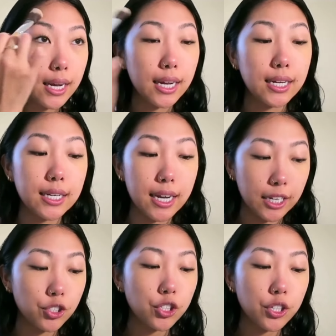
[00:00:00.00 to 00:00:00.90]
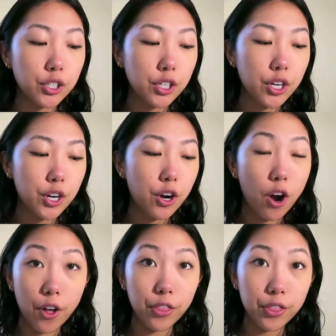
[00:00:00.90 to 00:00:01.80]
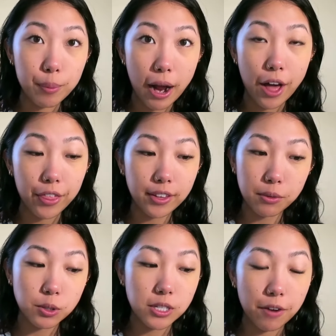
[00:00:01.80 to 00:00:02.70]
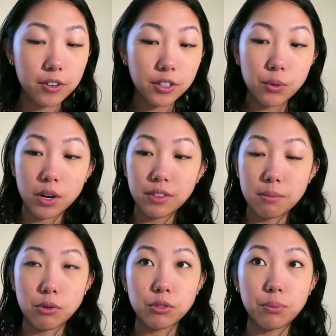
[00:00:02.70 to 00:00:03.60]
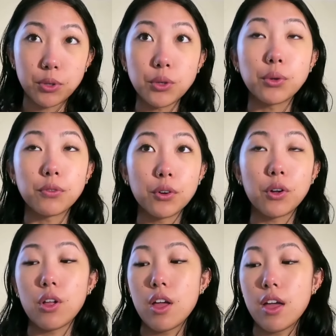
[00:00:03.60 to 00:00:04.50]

in nature on the path like it was definitely one of the most beautiful